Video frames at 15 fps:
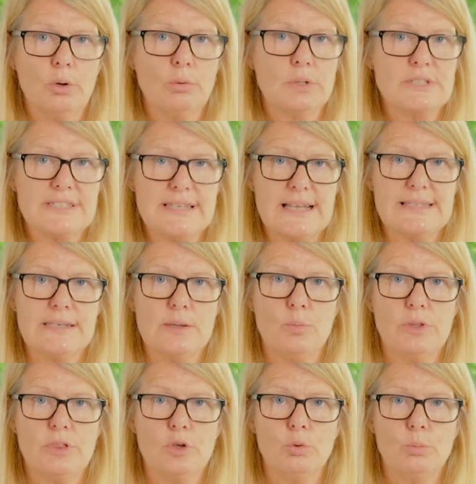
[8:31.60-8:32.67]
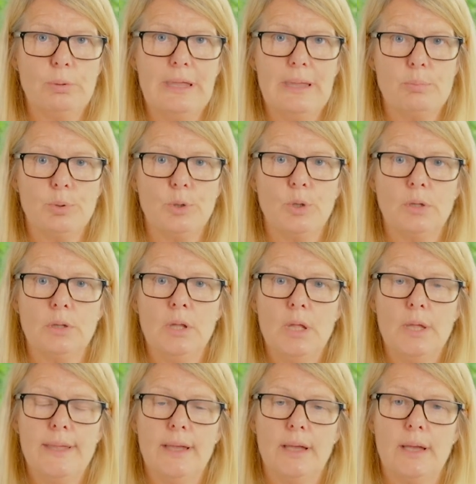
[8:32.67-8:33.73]
setting with young people,
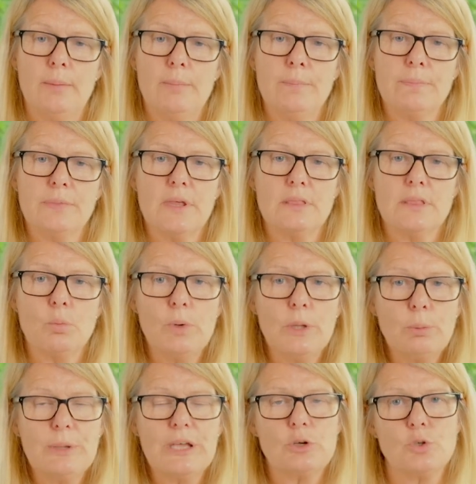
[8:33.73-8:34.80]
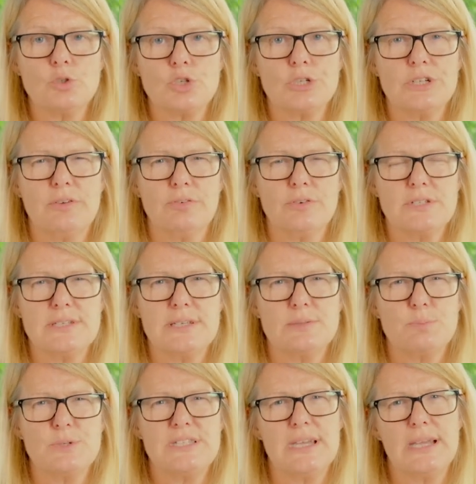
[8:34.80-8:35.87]
that there will be cultural differences,
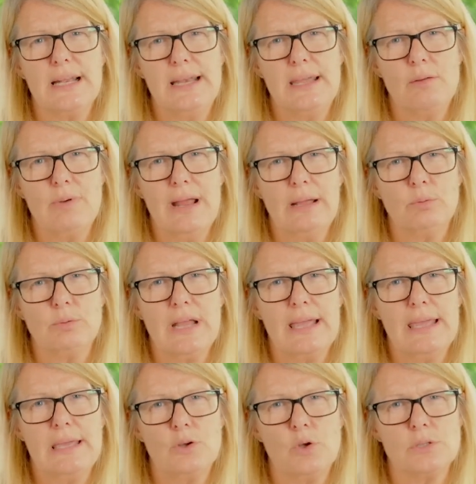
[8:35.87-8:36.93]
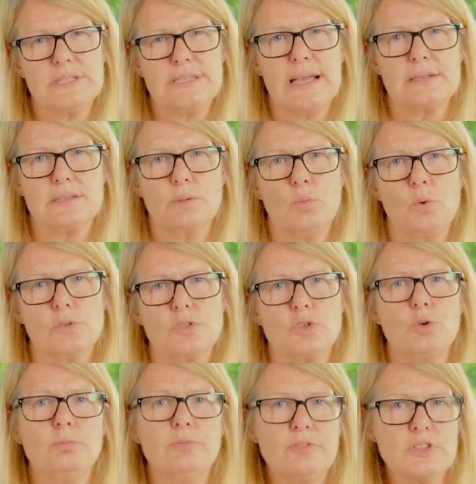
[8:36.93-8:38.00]
particularly around eye contact and what's
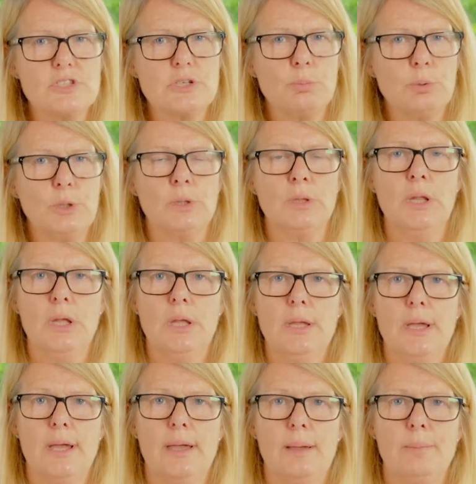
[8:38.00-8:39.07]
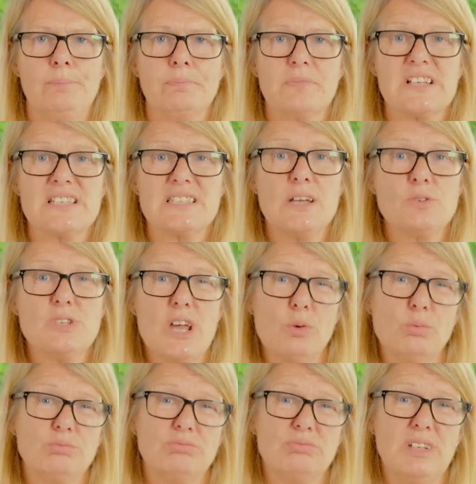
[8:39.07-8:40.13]
comfortable. So
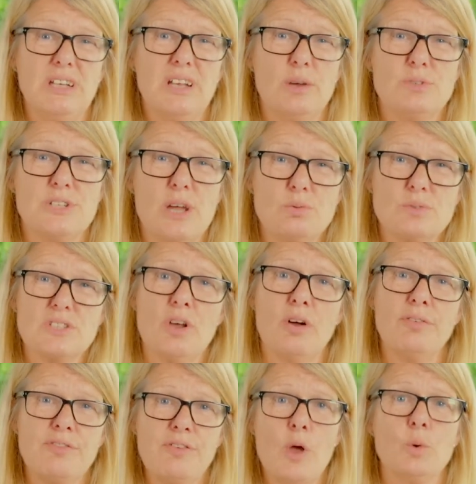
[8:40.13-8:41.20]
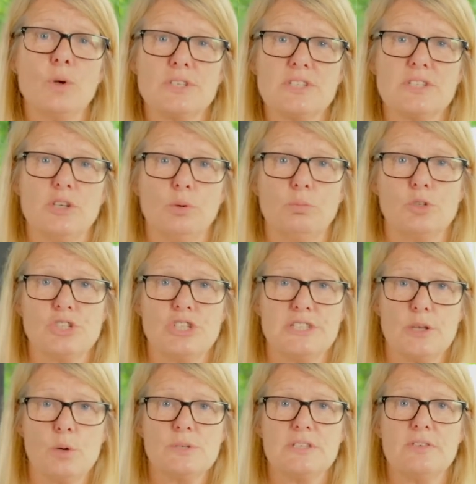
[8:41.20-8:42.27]
don't sort of focus too much.
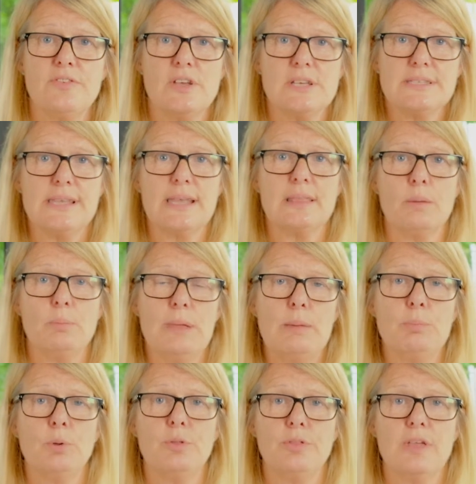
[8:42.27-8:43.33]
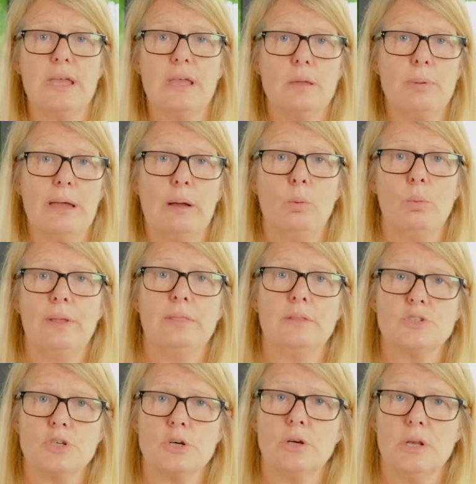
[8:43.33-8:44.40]
It's always the first thing that people think about when they're
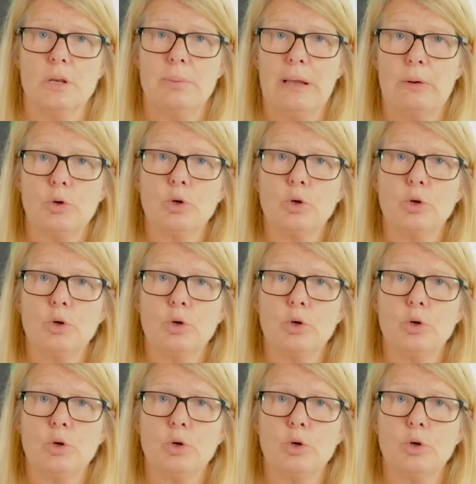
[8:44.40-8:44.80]
talking about